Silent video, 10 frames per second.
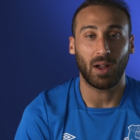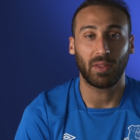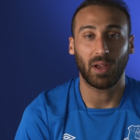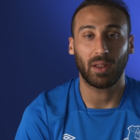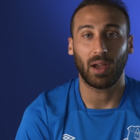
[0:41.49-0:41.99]

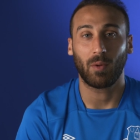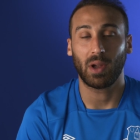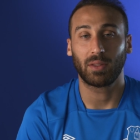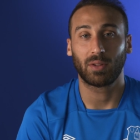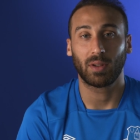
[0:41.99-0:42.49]
and then I
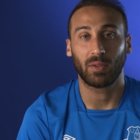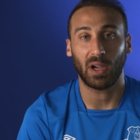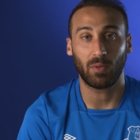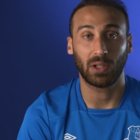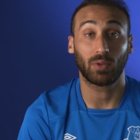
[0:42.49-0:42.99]
went
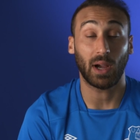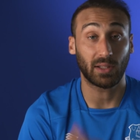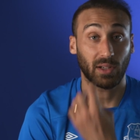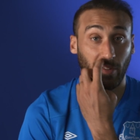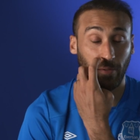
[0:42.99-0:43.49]
to
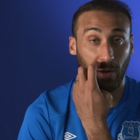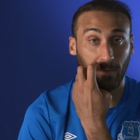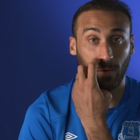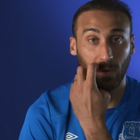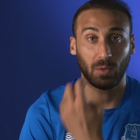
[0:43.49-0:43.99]
Eintracht
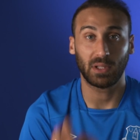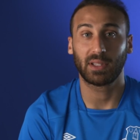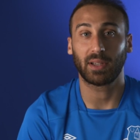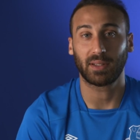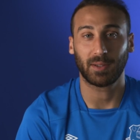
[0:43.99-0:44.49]
Frankfurt with
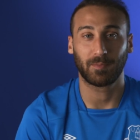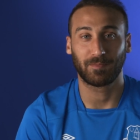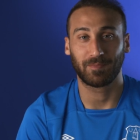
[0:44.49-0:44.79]
6.